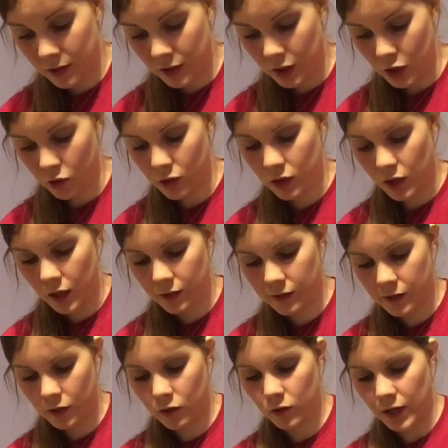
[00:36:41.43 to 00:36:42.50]
You could
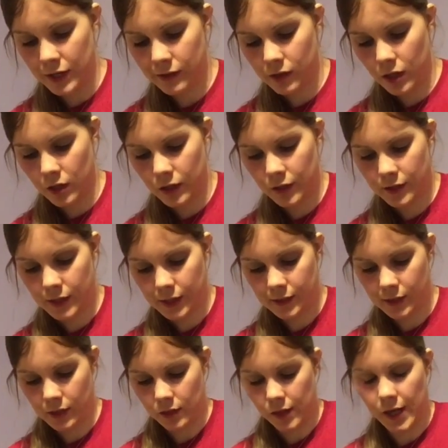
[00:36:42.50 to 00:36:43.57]
also, I saw these things
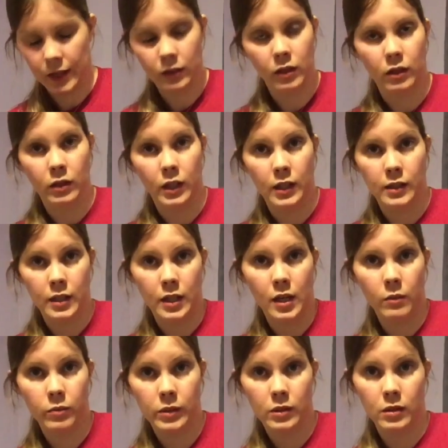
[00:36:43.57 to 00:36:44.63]
online called Easy
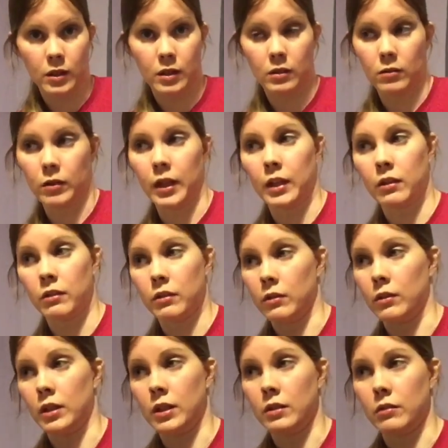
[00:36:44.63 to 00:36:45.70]
Ups, and they're like
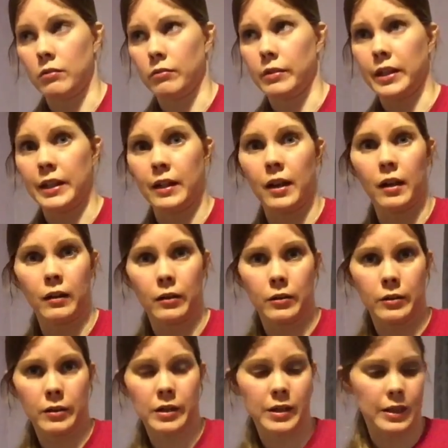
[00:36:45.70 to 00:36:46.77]

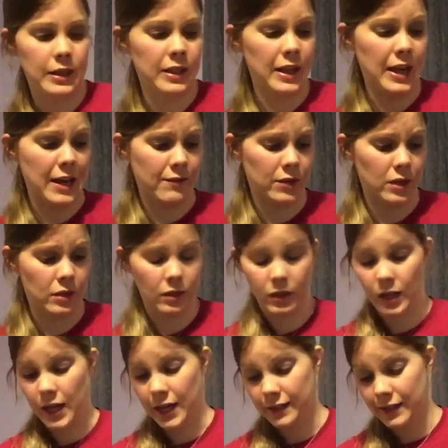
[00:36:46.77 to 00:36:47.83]
$33, and I haven't
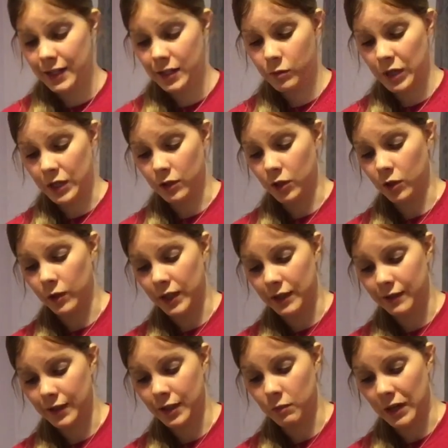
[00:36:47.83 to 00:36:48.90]
gotten them. I don't know
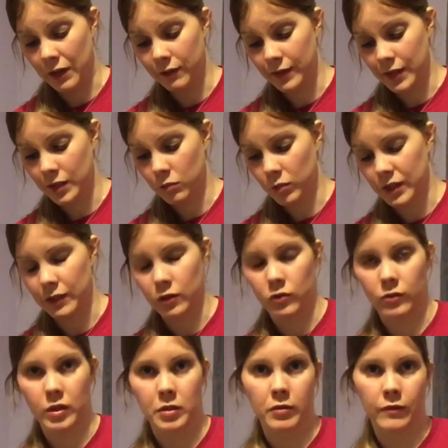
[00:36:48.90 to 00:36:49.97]
anything about them, but I was
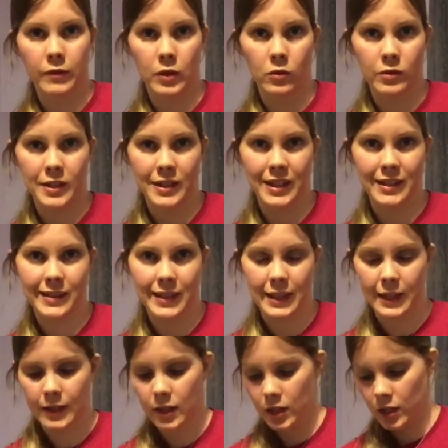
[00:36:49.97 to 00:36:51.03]
reading reviews, and they
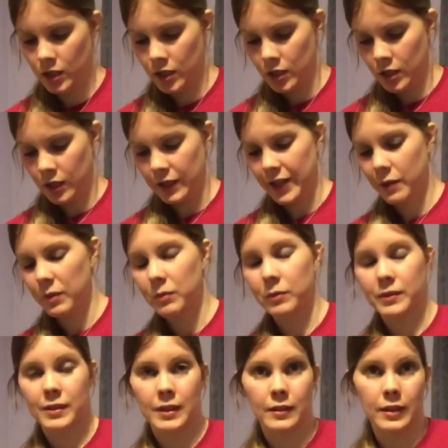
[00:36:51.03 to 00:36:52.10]
said, a lot of people
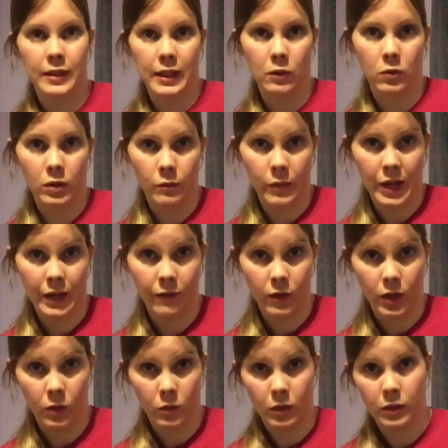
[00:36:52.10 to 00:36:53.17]
said that they weren't made
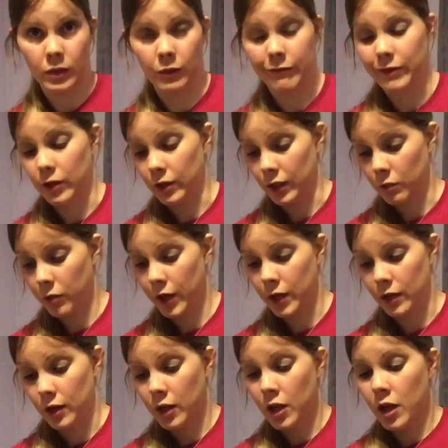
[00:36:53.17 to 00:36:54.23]
very well and they're falling apart.